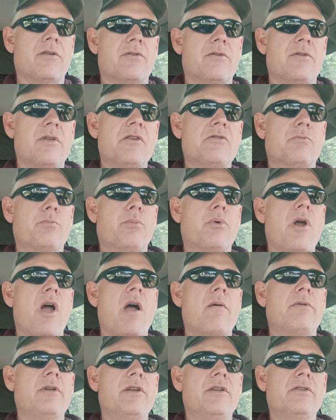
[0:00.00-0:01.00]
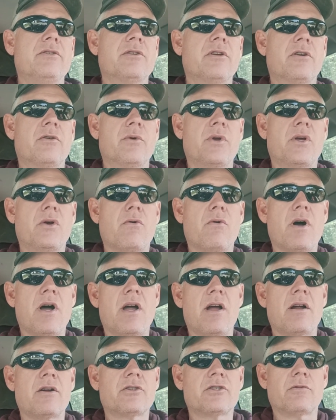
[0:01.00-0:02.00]
This probably is going to
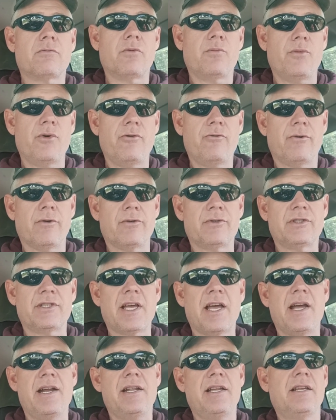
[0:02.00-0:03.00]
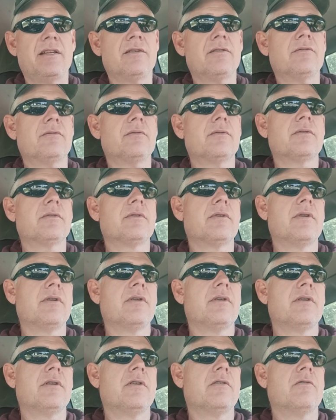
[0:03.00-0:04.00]
require some removal of siding,
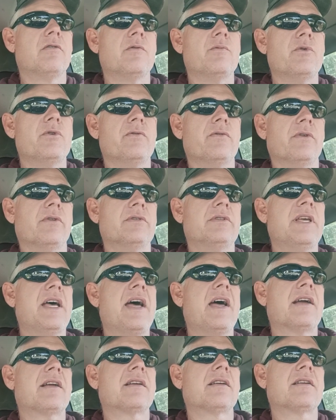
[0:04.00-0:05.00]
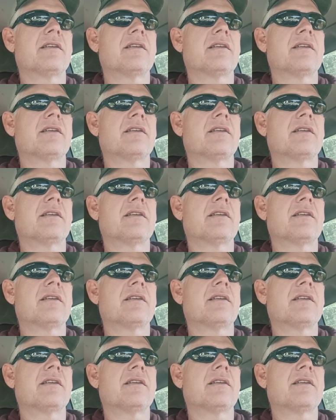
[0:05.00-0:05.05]
removal of deck,